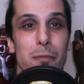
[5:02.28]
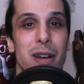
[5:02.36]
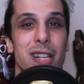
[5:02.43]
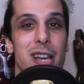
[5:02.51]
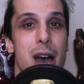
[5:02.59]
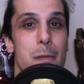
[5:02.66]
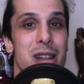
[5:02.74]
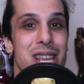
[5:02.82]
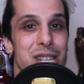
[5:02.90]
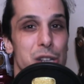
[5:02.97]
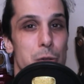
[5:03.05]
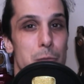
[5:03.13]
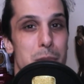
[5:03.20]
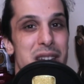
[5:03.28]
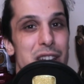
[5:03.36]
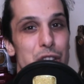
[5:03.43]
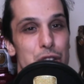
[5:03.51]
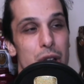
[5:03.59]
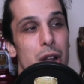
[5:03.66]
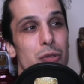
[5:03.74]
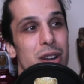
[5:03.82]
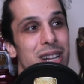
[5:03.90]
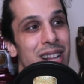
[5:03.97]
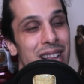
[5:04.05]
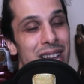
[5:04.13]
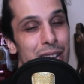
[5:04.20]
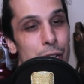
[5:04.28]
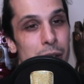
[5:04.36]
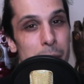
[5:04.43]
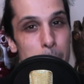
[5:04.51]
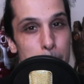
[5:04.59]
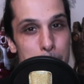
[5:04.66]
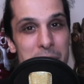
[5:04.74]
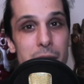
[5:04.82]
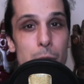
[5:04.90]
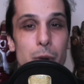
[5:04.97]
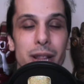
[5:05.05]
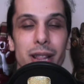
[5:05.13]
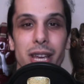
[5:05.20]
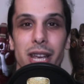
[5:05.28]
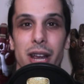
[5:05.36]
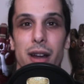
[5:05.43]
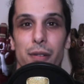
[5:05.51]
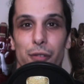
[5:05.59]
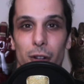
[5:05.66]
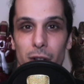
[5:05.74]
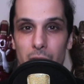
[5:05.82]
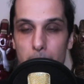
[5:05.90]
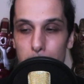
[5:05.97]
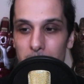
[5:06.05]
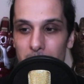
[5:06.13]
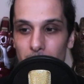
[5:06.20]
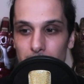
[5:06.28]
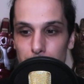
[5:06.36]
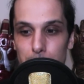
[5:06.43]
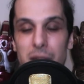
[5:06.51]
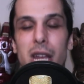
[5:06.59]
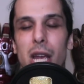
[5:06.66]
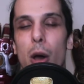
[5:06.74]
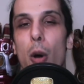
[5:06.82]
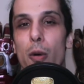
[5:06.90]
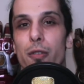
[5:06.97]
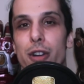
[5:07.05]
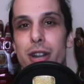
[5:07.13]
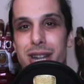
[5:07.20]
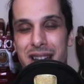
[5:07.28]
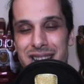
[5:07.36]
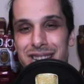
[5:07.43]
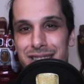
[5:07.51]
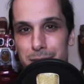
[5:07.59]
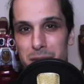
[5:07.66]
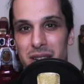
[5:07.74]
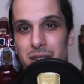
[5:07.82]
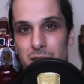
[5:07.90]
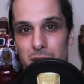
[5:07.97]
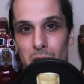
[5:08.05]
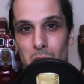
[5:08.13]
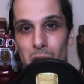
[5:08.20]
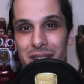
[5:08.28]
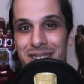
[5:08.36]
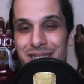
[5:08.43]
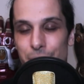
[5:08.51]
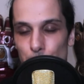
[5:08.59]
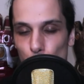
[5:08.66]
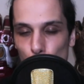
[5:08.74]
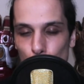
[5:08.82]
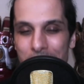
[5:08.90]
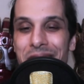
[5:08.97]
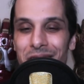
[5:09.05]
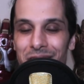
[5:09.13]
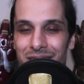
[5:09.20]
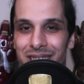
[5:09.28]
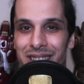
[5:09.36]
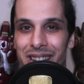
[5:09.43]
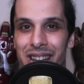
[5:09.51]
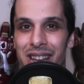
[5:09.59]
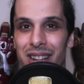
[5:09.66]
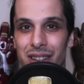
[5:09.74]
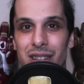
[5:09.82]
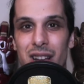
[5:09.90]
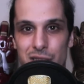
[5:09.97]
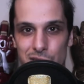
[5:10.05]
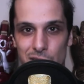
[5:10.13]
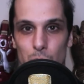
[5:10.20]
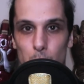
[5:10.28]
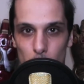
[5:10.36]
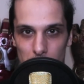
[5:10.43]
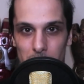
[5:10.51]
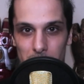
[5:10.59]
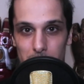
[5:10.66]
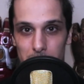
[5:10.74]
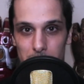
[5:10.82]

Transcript: but comedy is your main genre, be really careful about being over 90 minutes long, because rarely does it work.